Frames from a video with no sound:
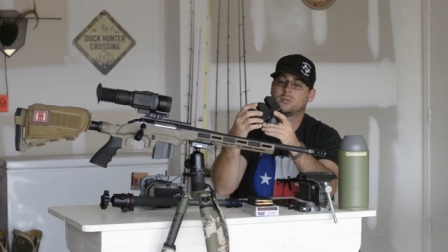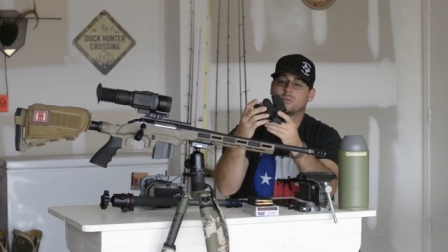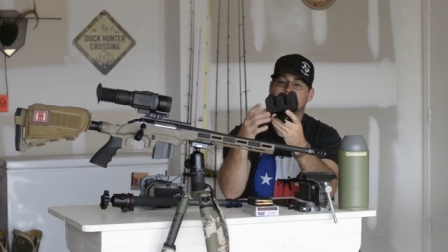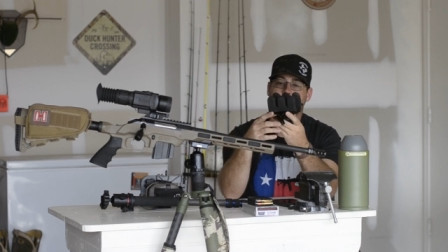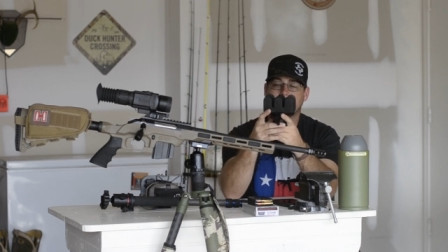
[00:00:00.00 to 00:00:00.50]
you can
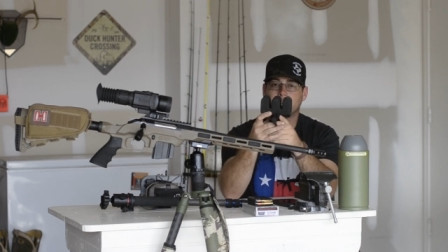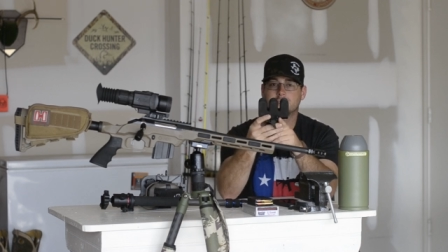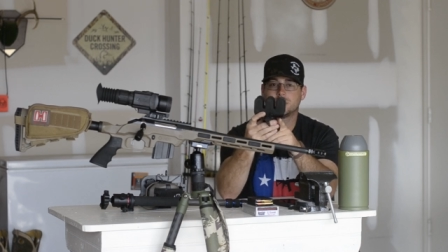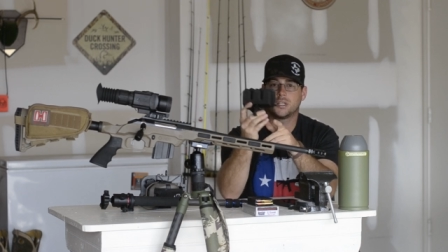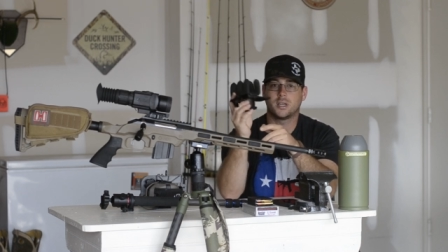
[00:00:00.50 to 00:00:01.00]
also,
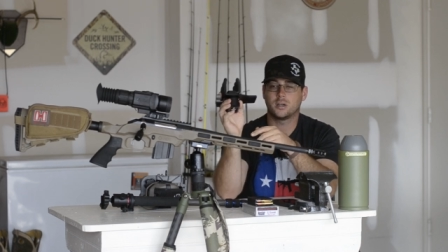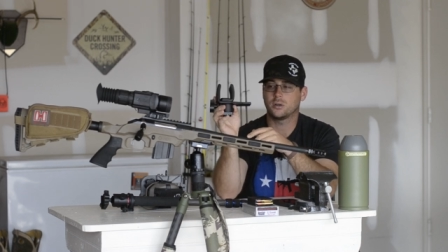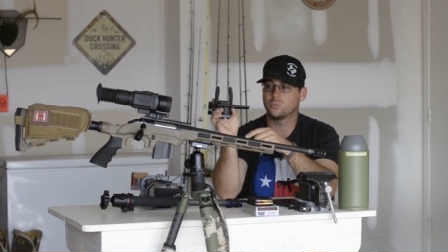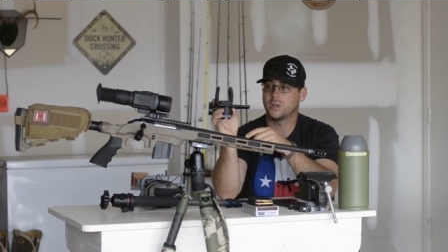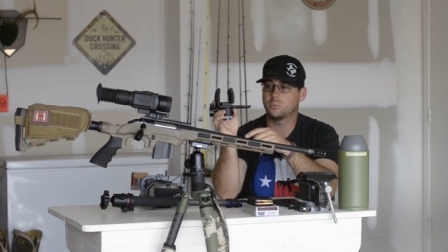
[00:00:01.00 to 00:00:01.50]
this
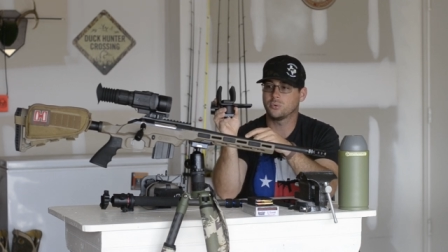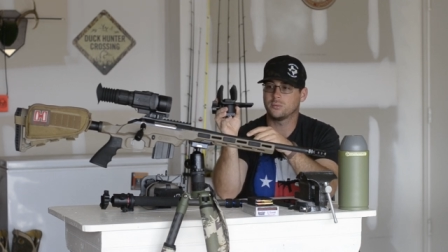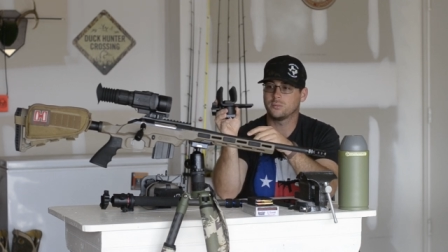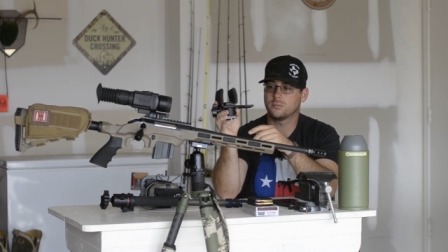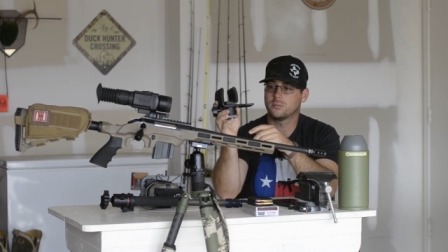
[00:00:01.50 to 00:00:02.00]
here is the
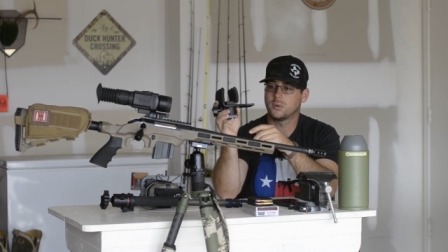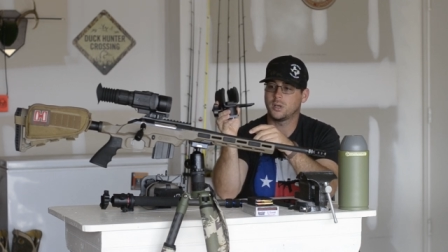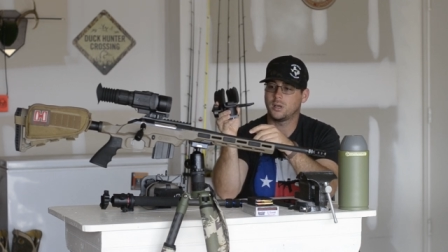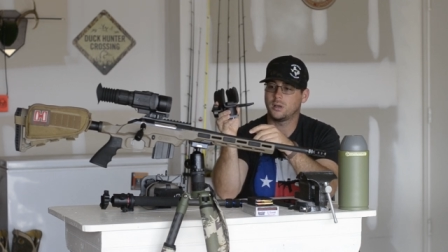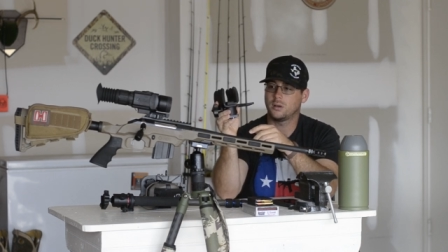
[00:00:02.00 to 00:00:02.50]
Reaper
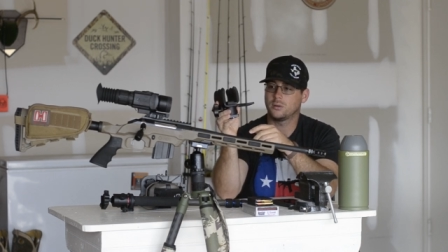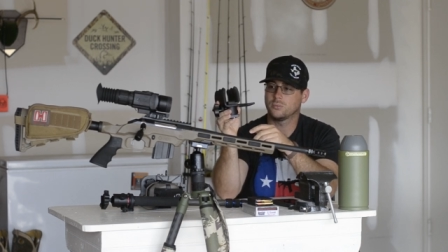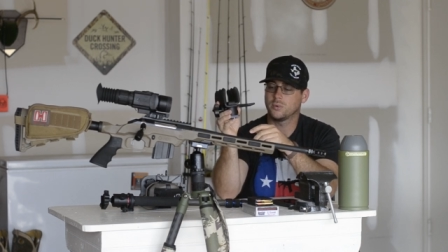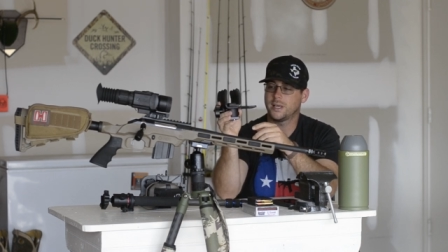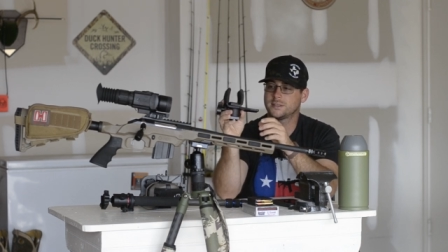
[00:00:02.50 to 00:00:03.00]

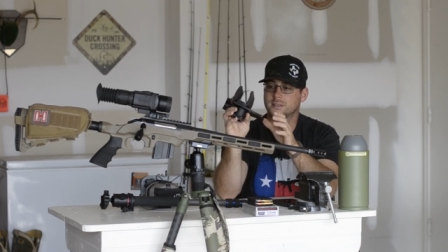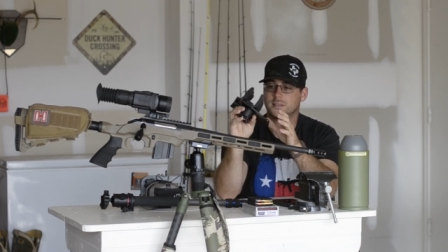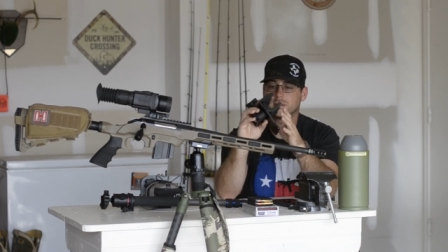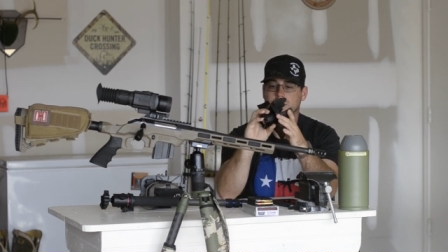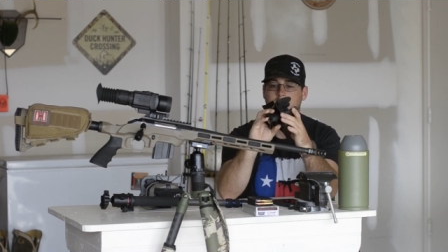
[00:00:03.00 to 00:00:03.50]
uh,
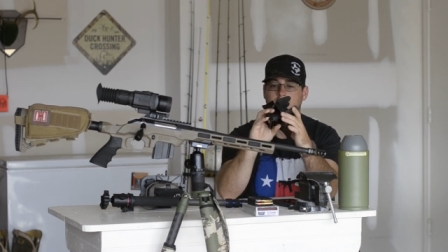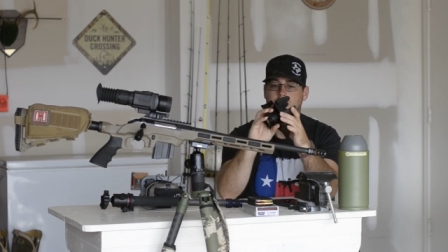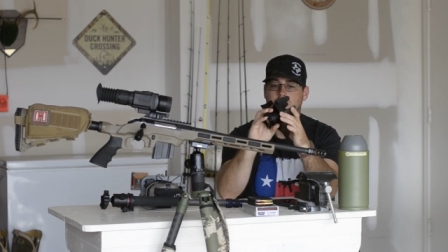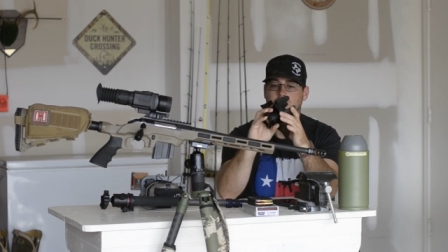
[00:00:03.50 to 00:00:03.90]
rest.